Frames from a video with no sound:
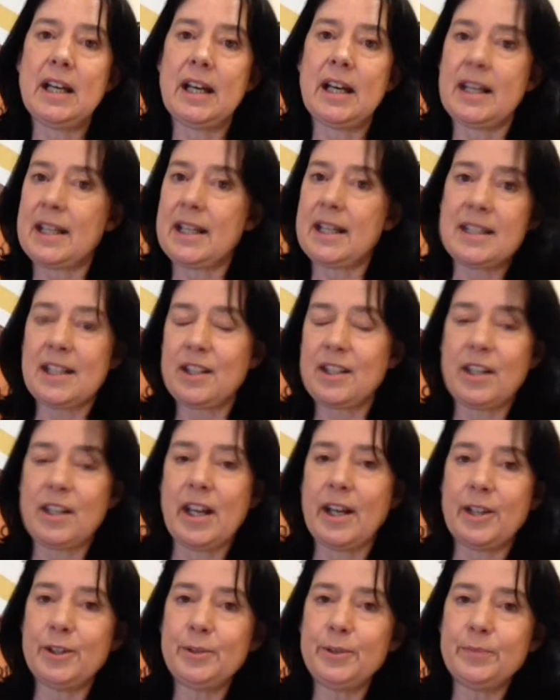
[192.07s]
And I said,
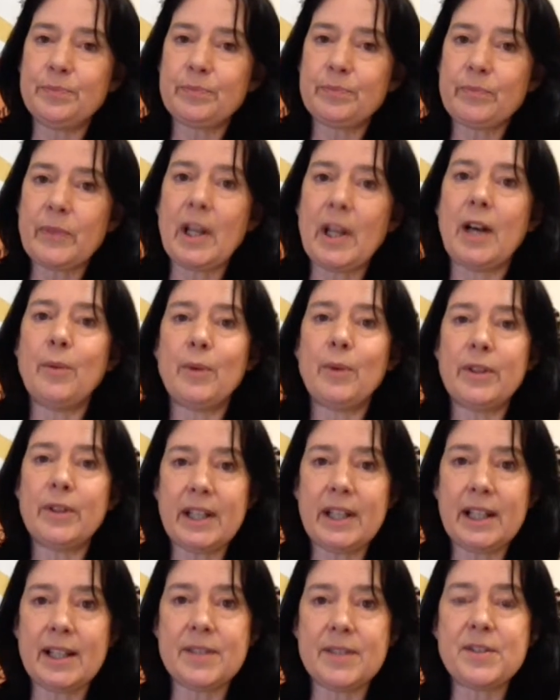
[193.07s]
no, I want
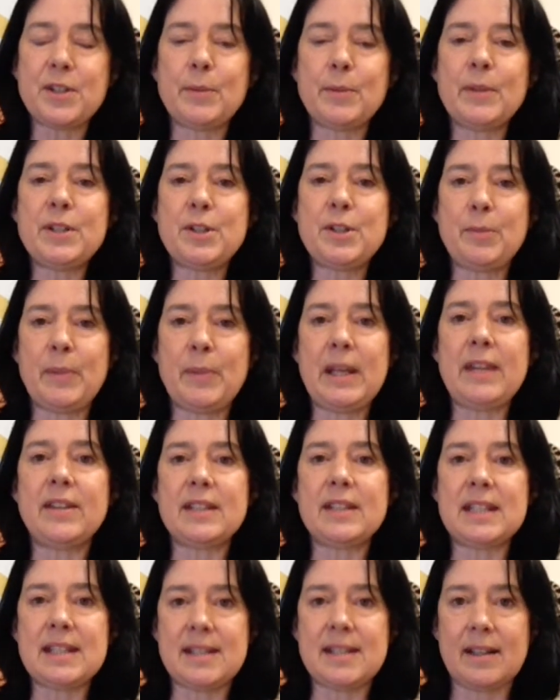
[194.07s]
the customer to be the
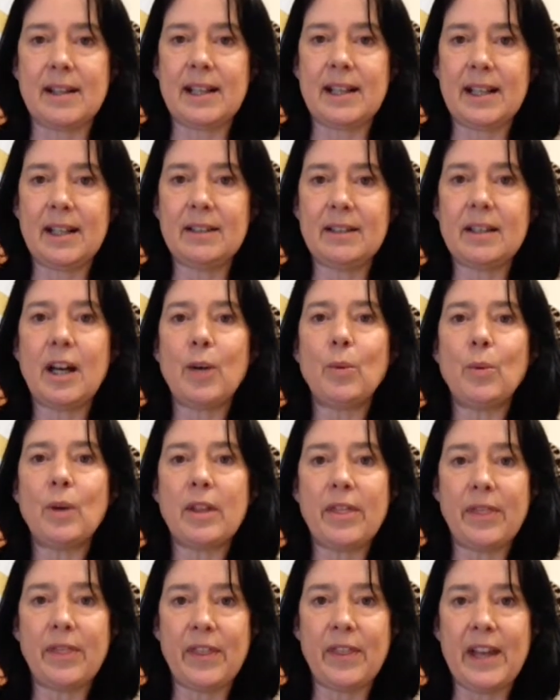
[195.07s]
designer. I
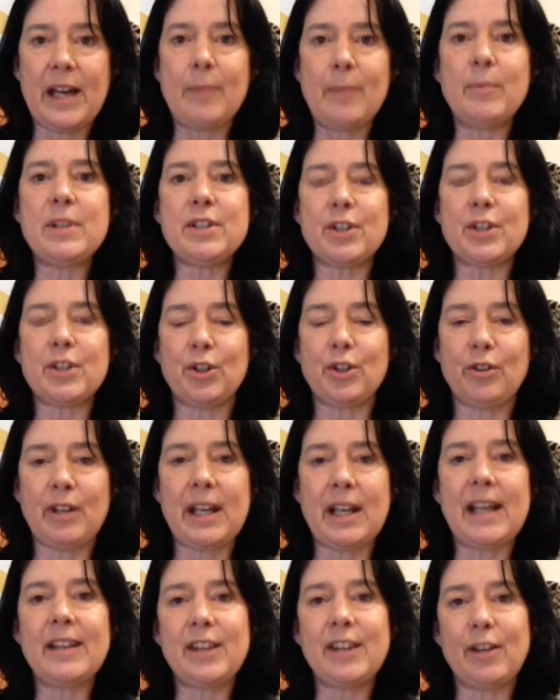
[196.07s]
want them to
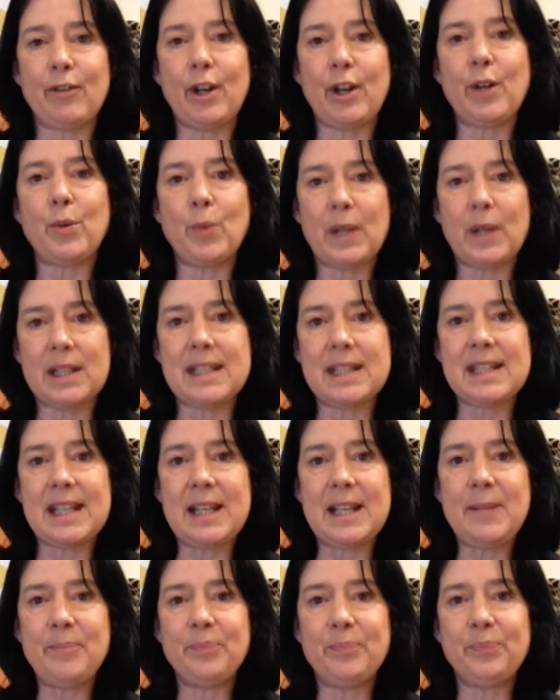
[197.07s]
create their own onesie.